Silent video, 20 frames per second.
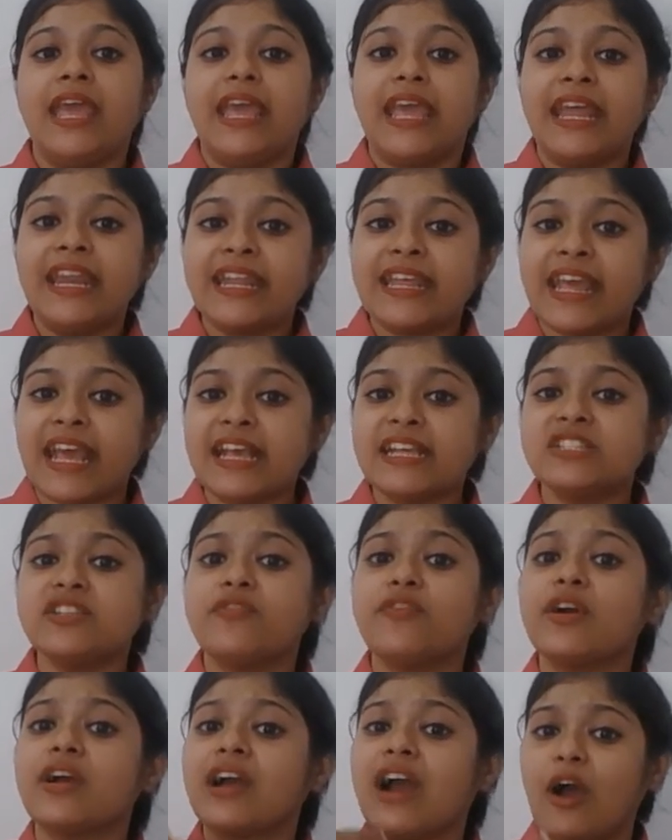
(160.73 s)
In case of
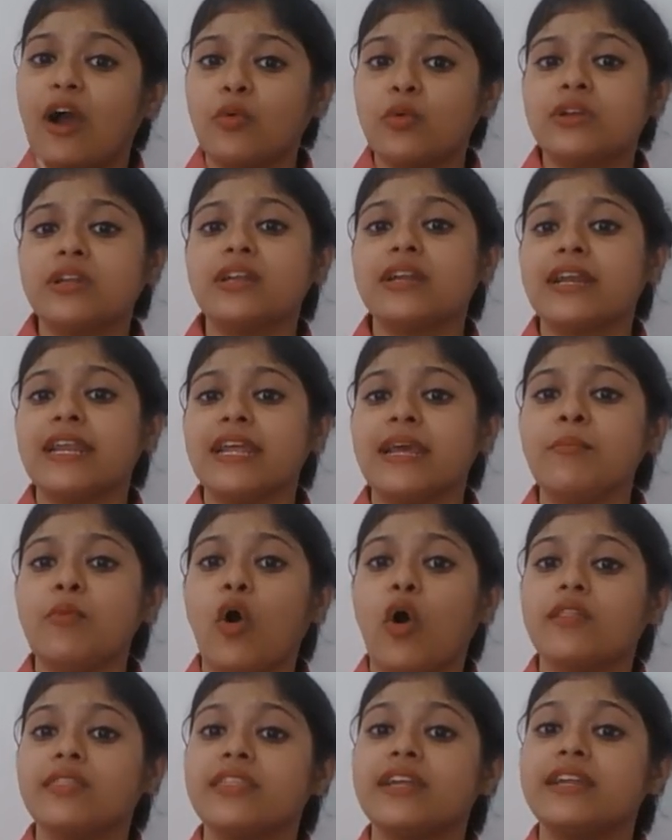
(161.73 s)
a counterclaim,
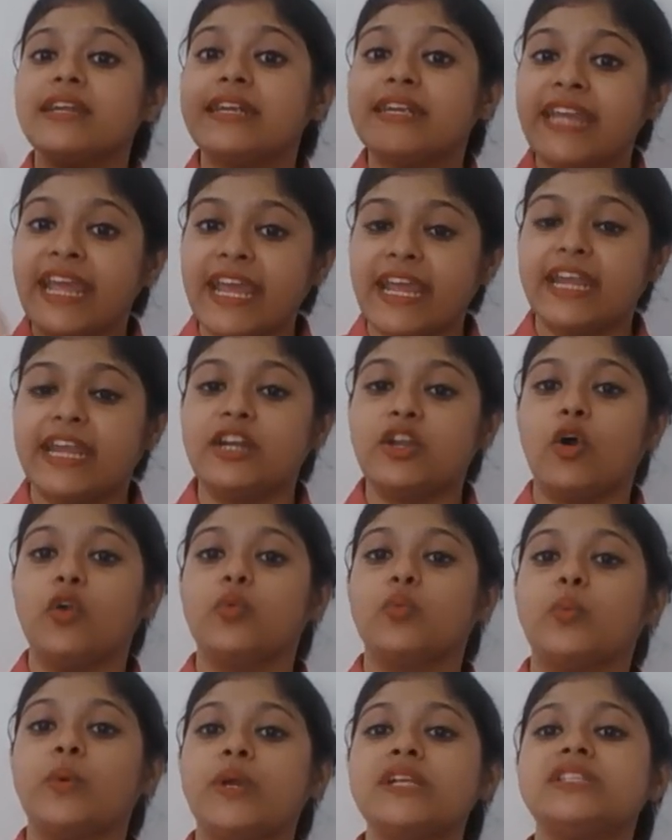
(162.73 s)
on the date
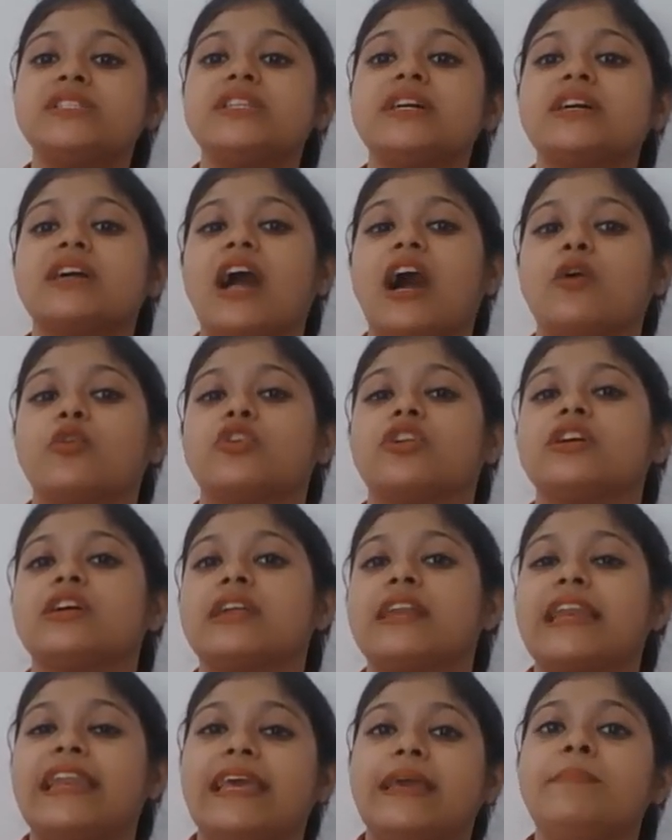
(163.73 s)
on which the
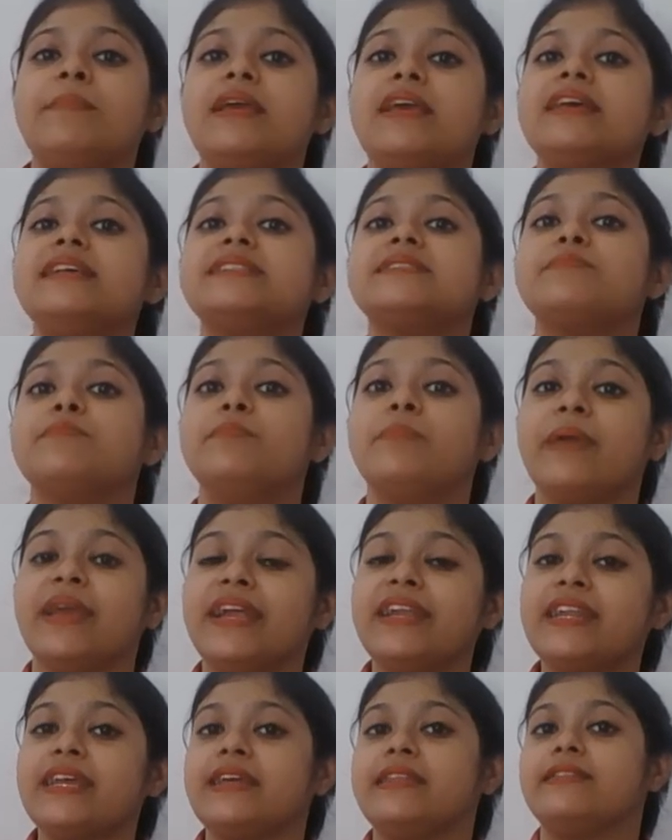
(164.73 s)
counterclaim is
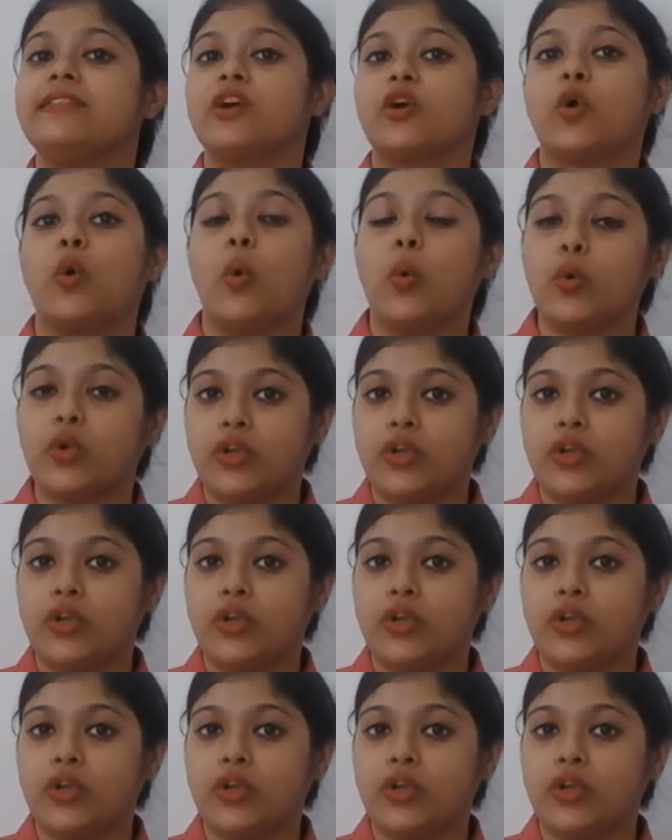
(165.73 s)
made in the court.